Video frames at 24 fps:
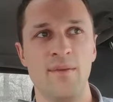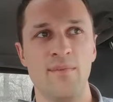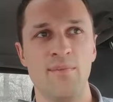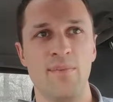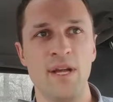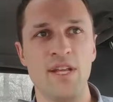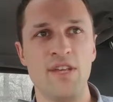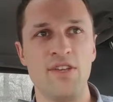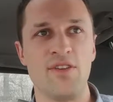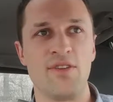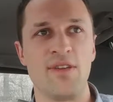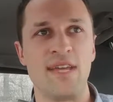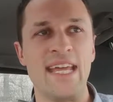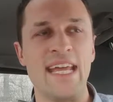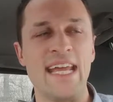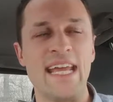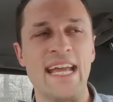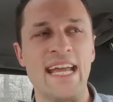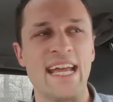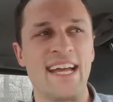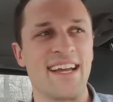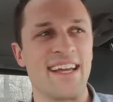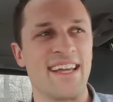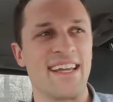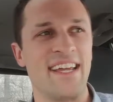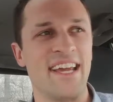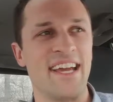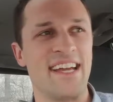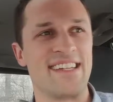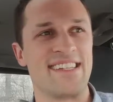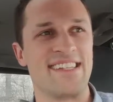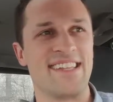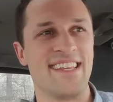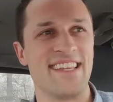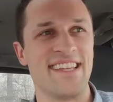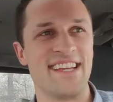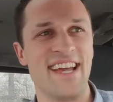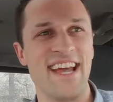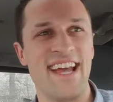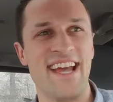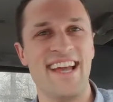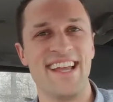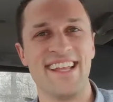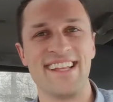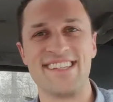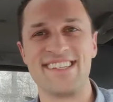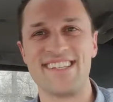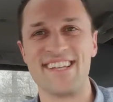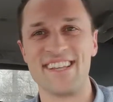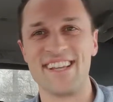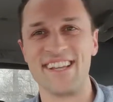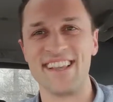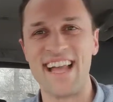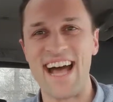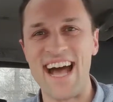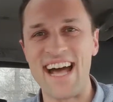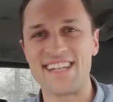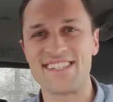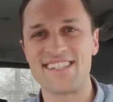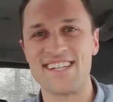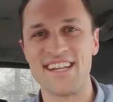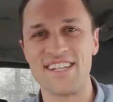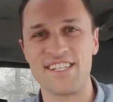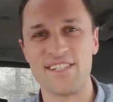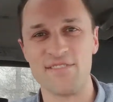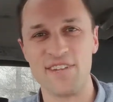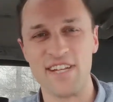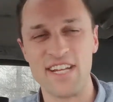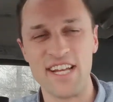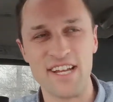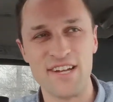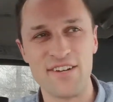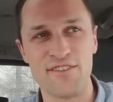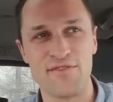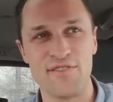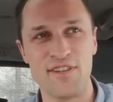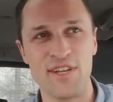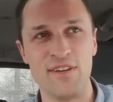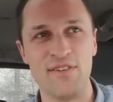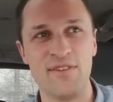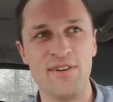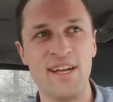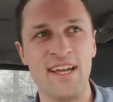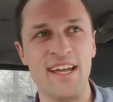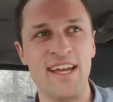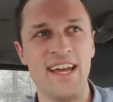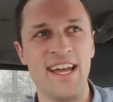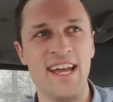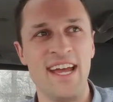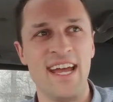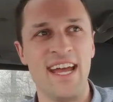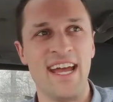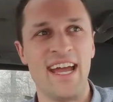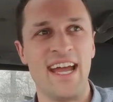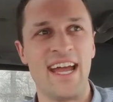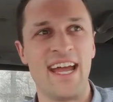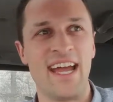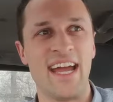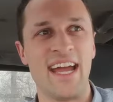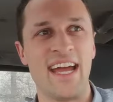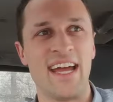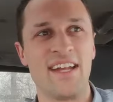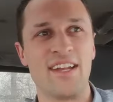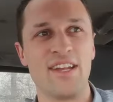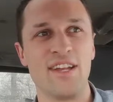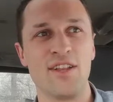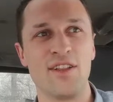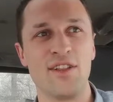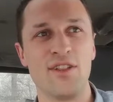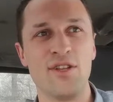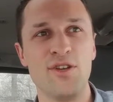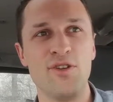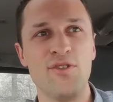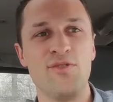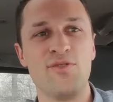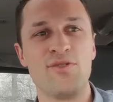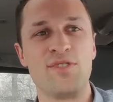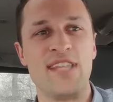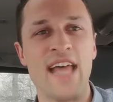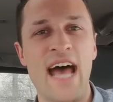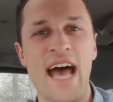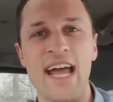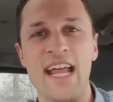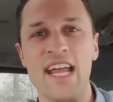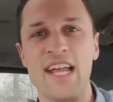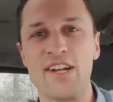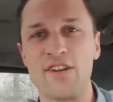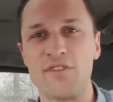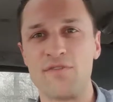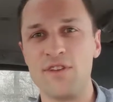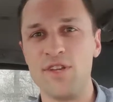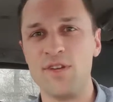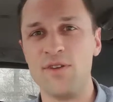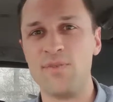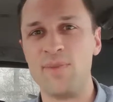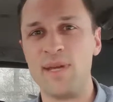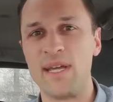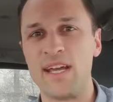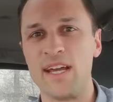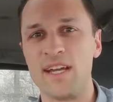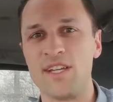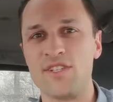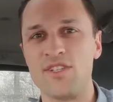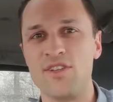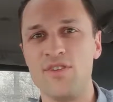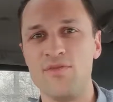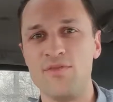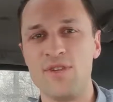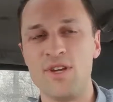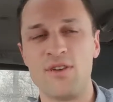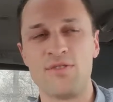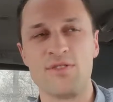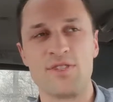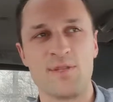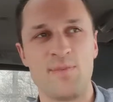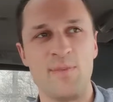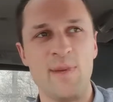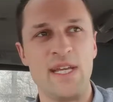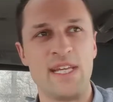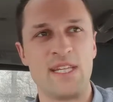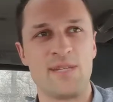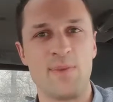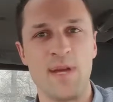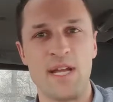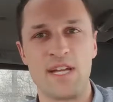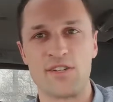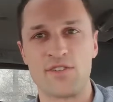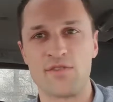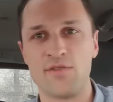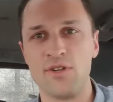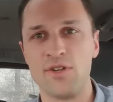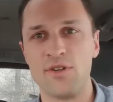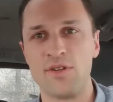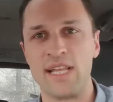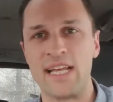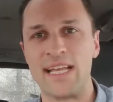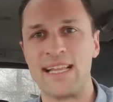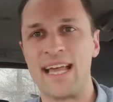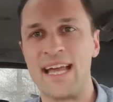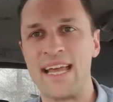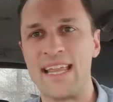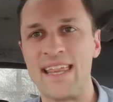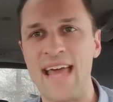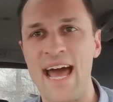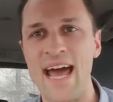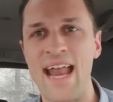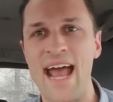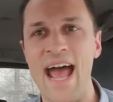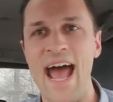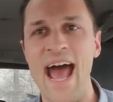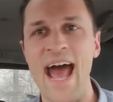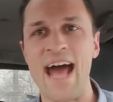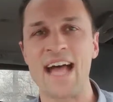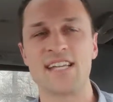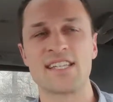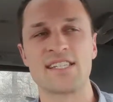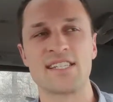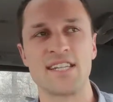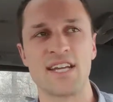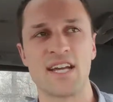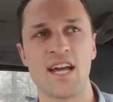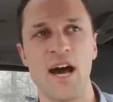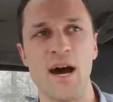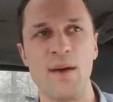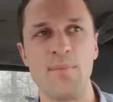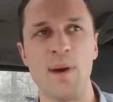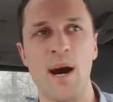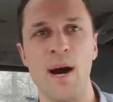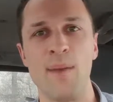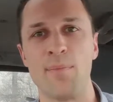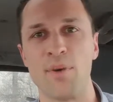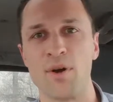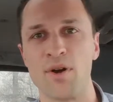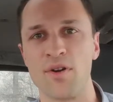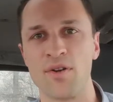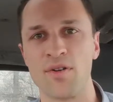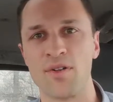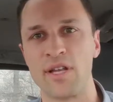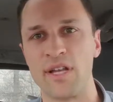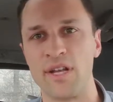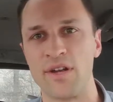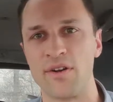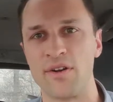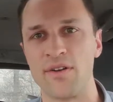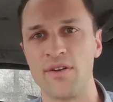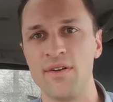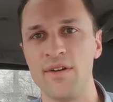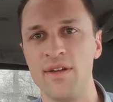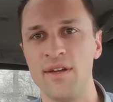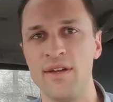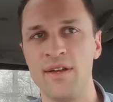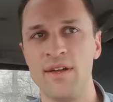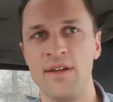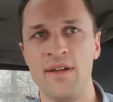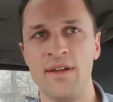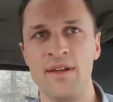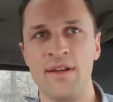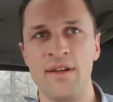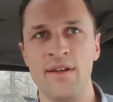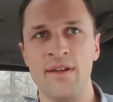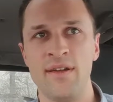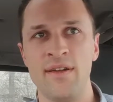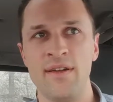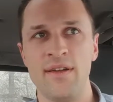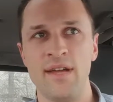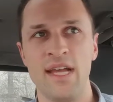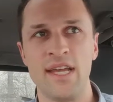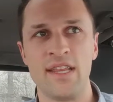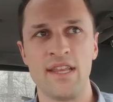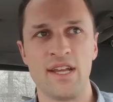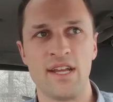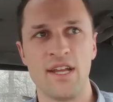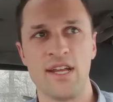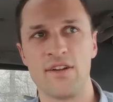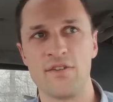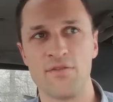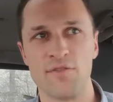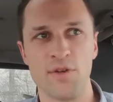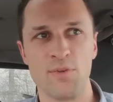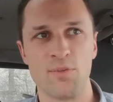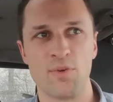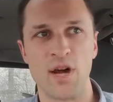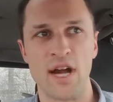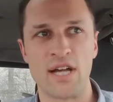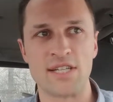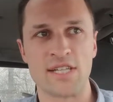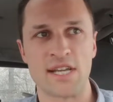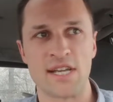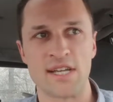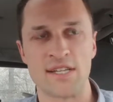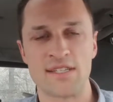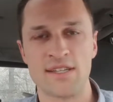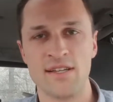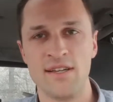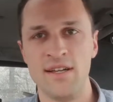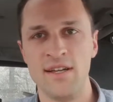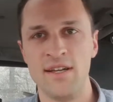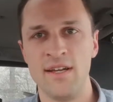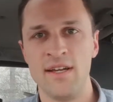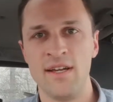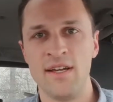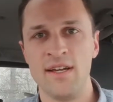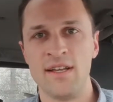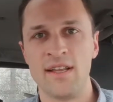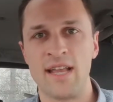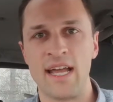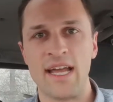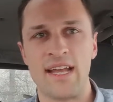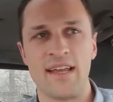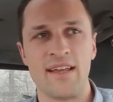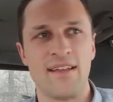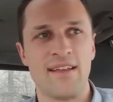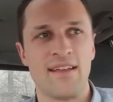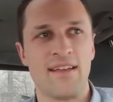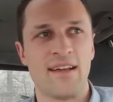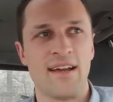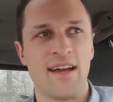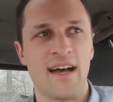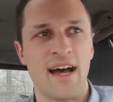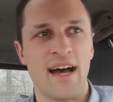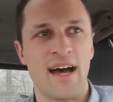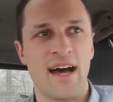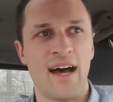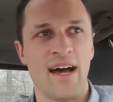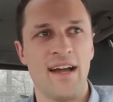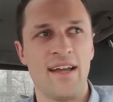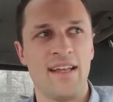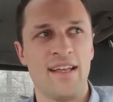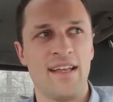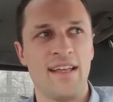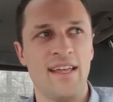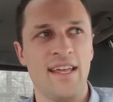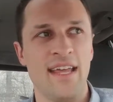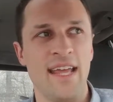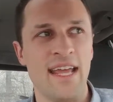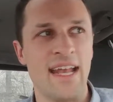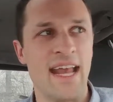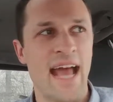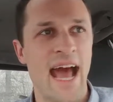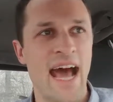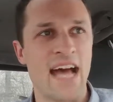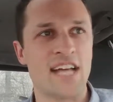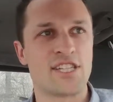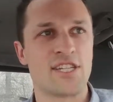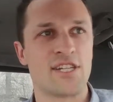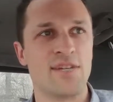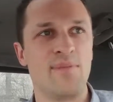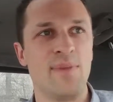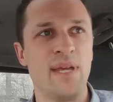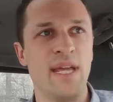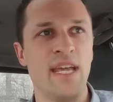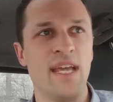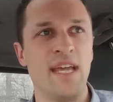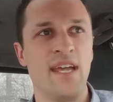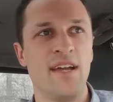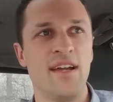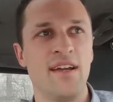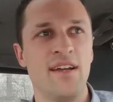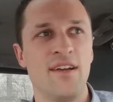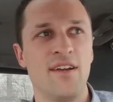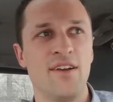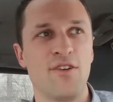But you can't get to the last stage of an interview and lose that interview because you don't speak Spanish fluently. Like, that has to come up earlier in the interview process. Like, it has to be